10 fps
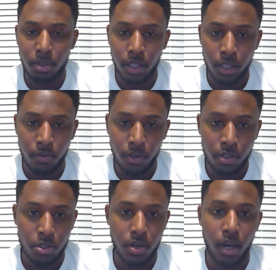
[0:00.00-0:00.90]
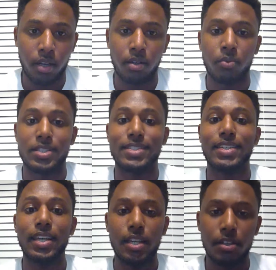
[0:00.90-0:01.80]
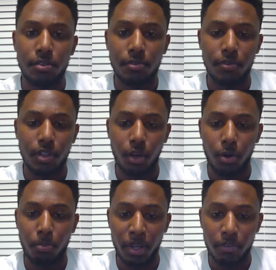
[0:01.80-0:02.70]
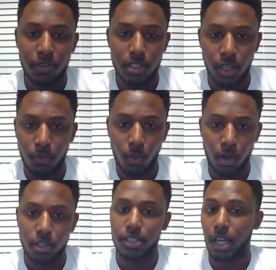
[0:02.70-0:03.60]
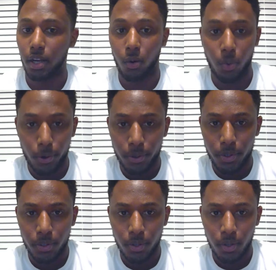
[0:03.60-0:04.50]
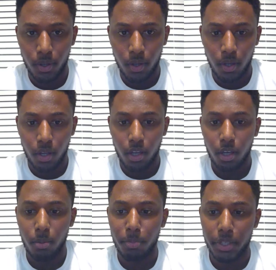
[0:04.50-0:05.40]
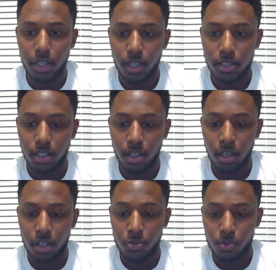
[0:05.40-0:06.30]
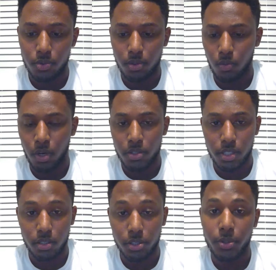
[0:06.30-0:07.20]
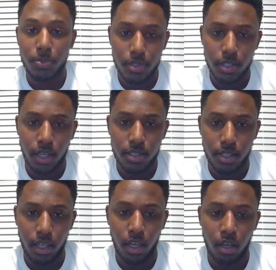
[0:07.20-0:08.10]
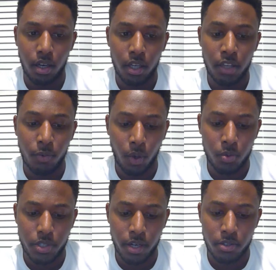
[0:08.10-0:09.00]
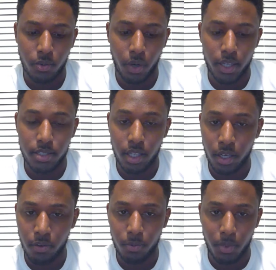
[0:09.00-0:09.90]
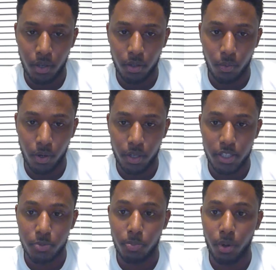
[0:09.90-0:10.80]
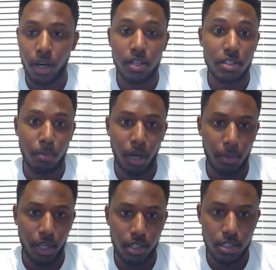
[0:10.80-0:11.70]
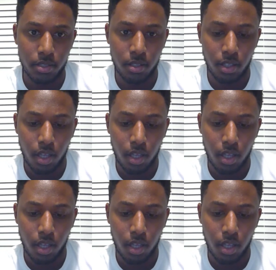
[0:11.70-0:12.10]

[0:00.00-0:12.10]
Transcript: believer and you're trying to receive, the benefits of the word, it's not going to work. Because his words, the scripture says that even one who turns away his ear from hearing the word, his prayer is an abomination.